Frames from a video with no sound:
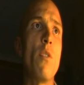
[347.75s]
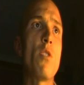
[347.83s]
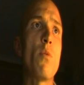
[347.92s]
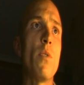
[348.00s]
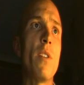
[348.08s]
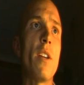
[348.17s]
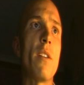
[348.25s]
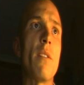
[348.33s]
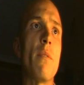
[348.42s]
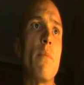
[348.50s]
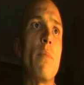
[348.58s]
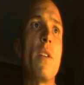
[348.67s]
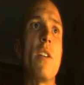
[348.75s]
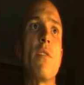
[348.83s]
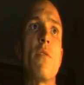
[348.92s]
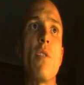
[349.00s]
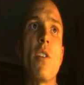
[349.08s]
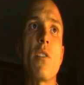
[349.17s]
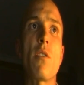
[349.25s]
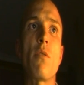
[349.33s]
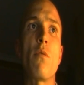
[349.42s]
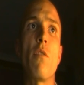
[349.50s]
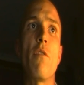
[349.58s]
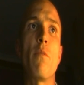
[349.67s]
which will then be
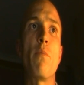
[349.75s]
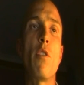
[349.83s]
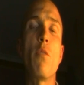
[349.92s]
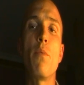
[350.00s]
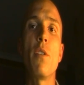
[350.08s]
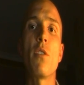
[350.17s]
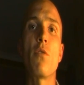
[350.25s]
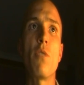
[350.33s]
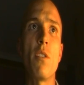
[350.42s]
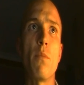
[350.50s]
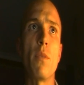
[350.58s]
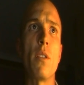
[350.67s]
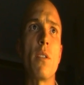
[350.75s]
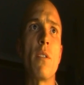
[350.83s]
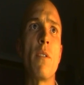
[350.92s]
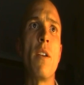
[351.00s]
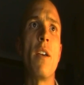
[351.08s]
addressed with appropriate treatment